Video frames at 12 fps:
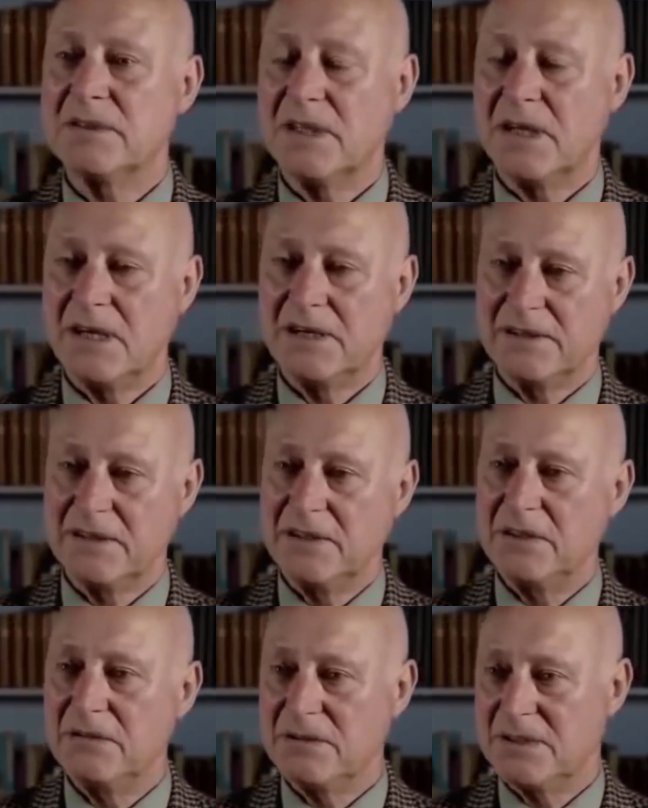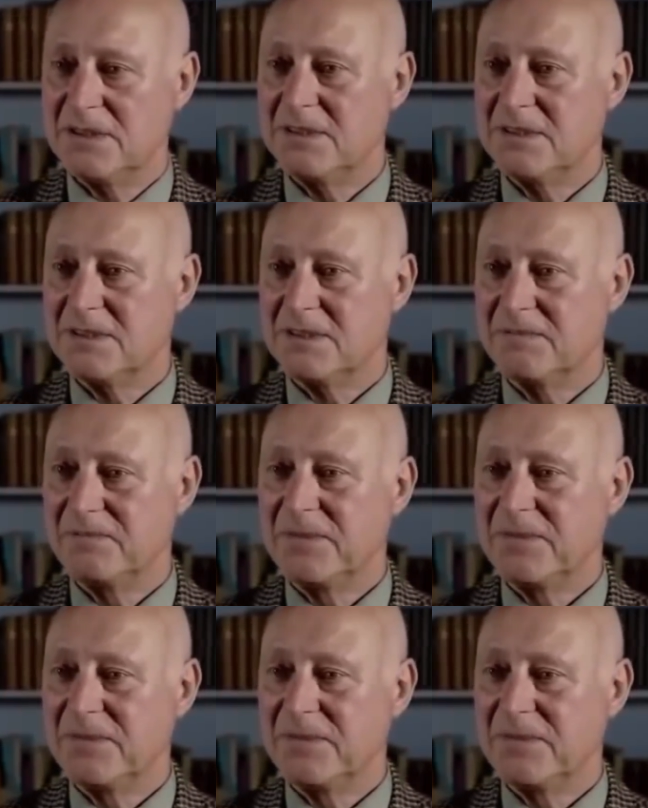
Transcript: and other uses.